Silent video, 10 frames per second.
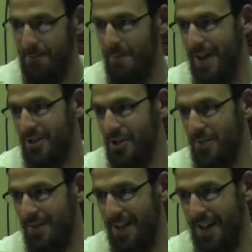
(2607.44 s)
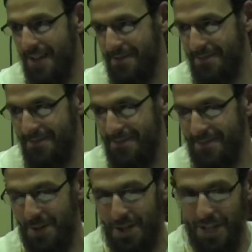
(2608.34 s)
Benjamin.
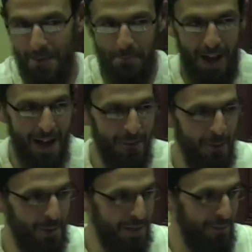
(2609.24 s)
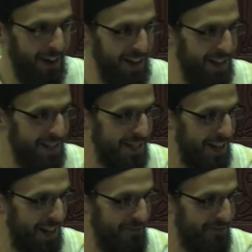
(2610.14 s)
You see the plan of Yusuf alayhi
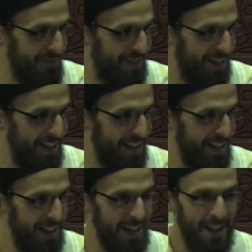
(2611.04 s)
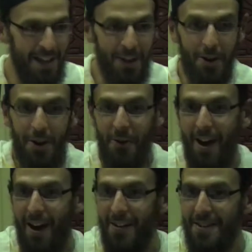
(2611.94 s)
salam? They look
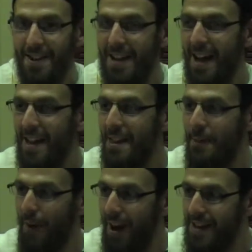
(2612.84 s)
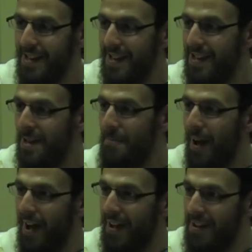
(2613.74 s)
around, and they find it in the
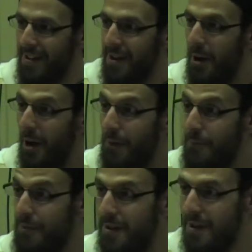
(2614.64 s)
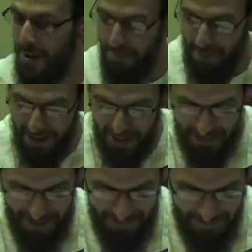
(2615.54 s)
bag of
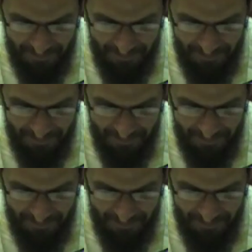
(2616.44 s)
Benjamin.